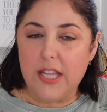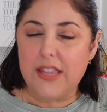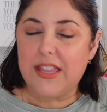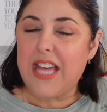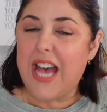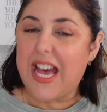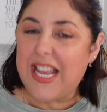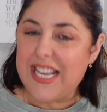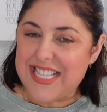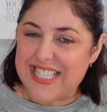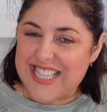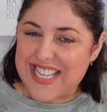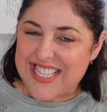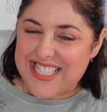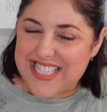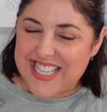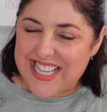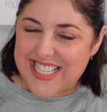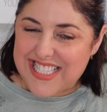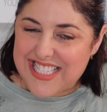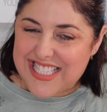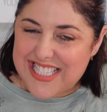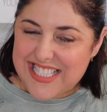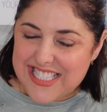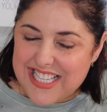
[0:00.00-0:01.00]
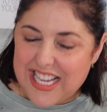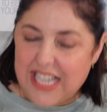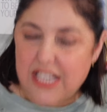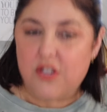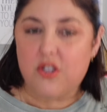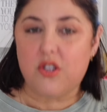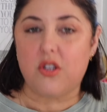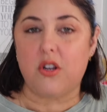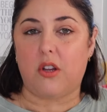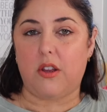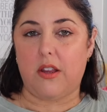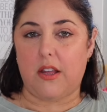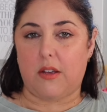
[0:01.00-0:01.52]
that is a
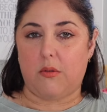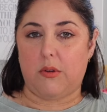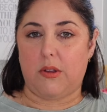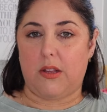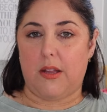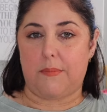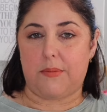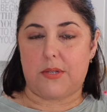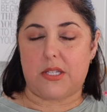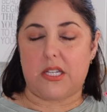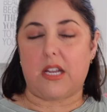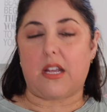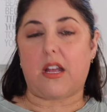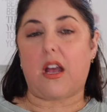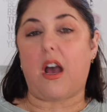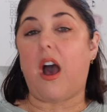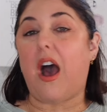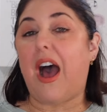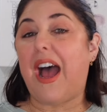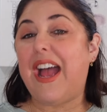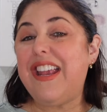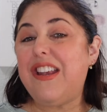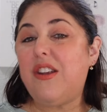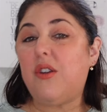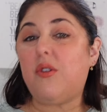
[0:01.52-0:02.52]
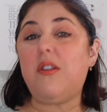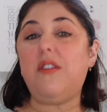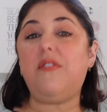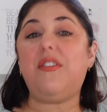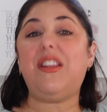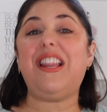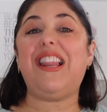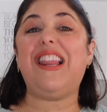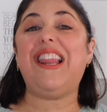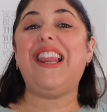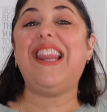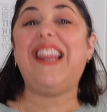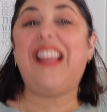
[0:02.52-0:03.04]
sensational liquid lipstick. I don't even
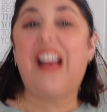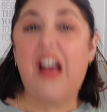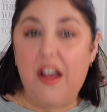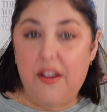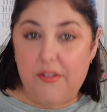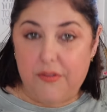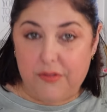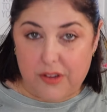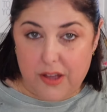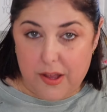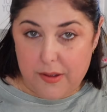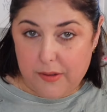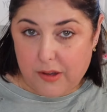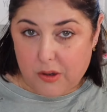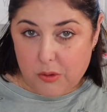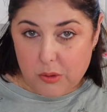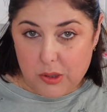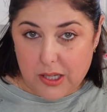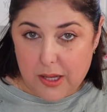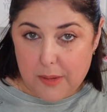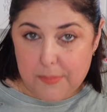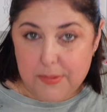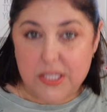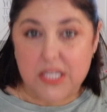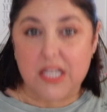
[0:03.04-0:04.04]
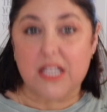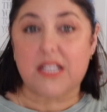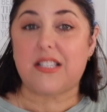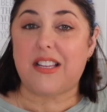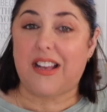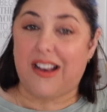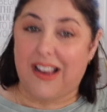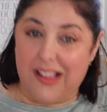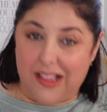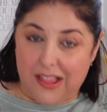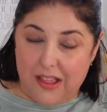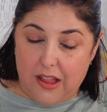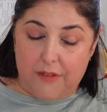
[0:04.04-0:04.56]
love liquid lipsticks and
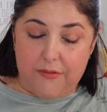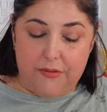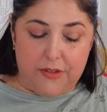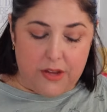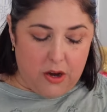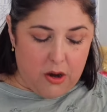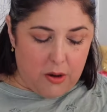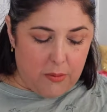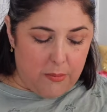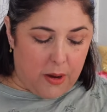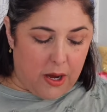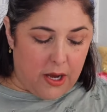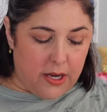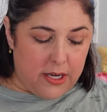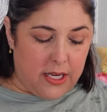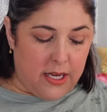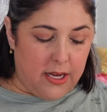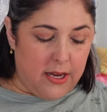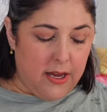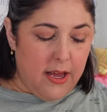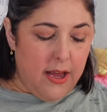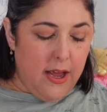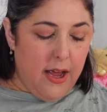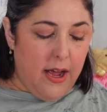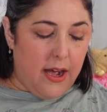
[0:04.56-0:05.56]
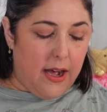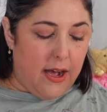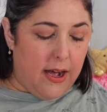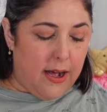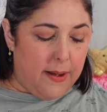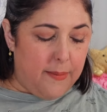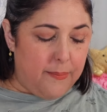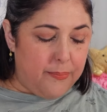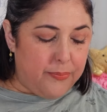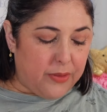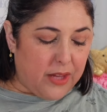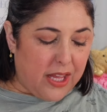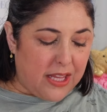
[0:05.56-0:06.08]
I love the Armani.
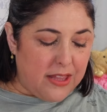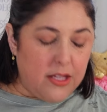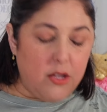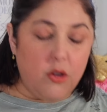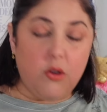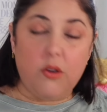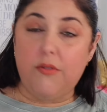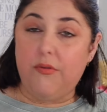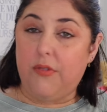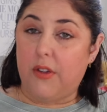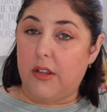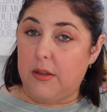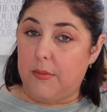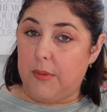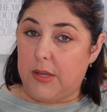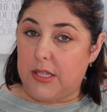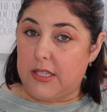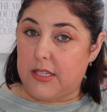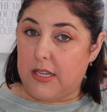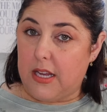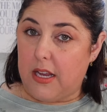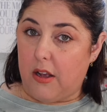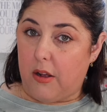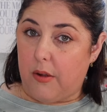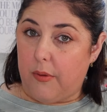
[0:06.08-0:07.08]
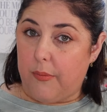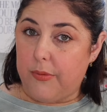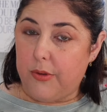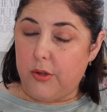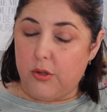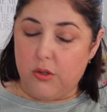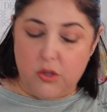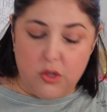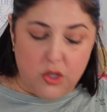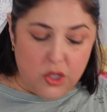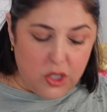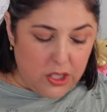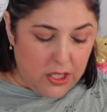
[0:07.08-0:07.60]
Um, and you can find them on sale. They're
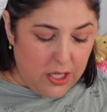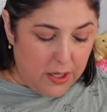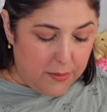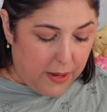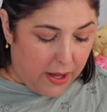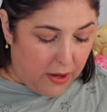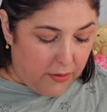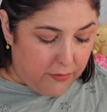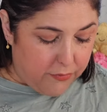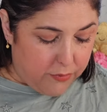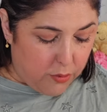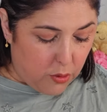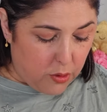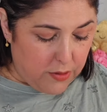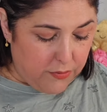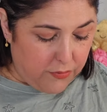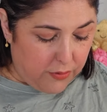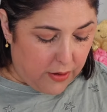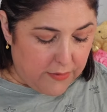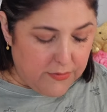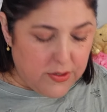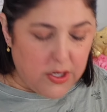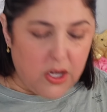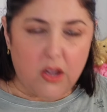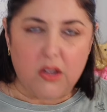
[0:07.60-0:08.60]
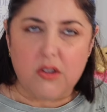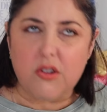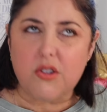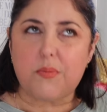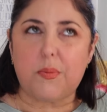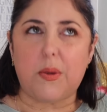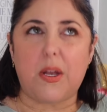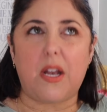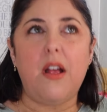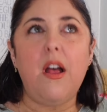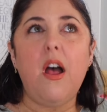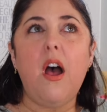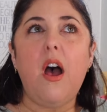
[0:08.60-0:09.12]
usually about $45,
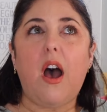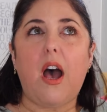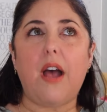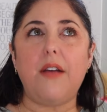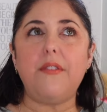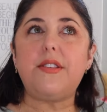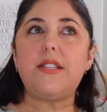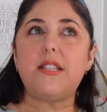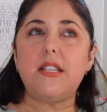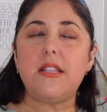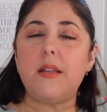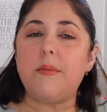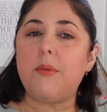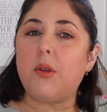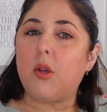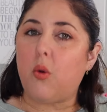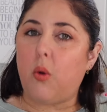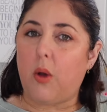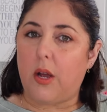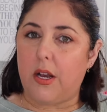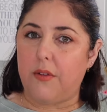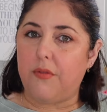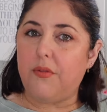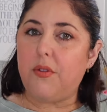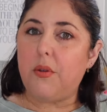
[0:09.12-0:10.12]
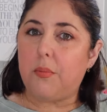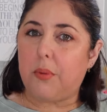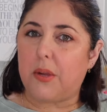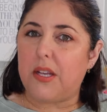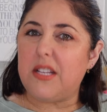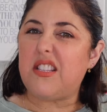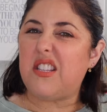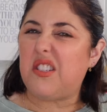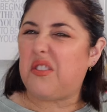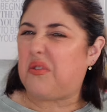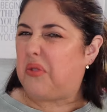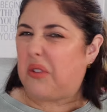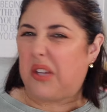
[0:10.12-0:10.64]
but I've seen them in quite a few
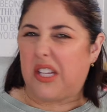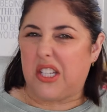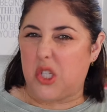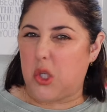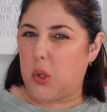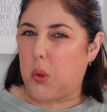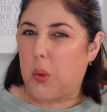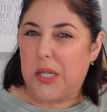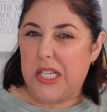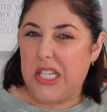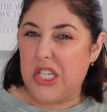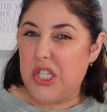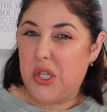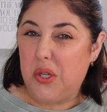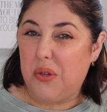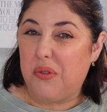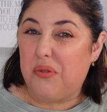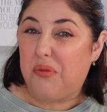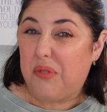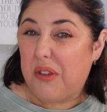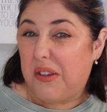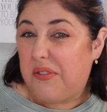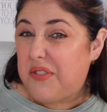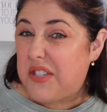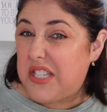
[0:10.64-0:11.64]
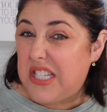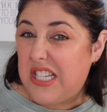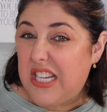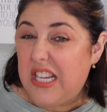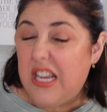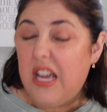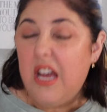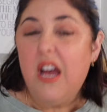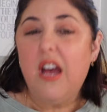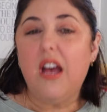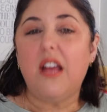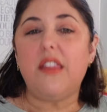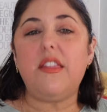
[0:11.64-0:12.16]
places for like $22.50.
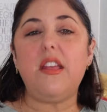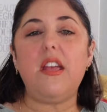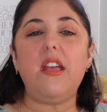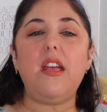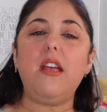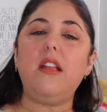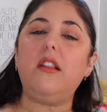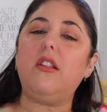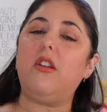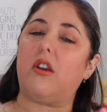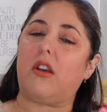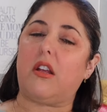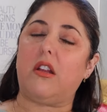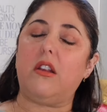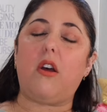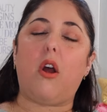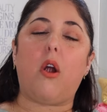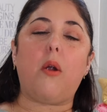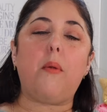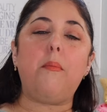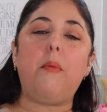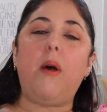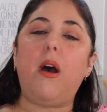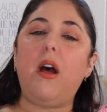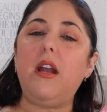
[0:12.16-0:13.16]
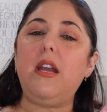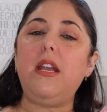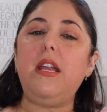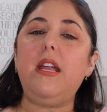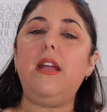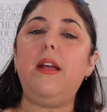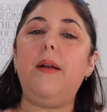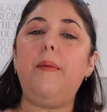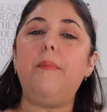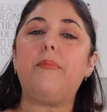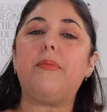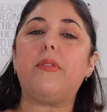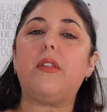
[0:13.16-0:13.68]
They, look,
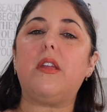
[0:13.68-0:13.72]
Armani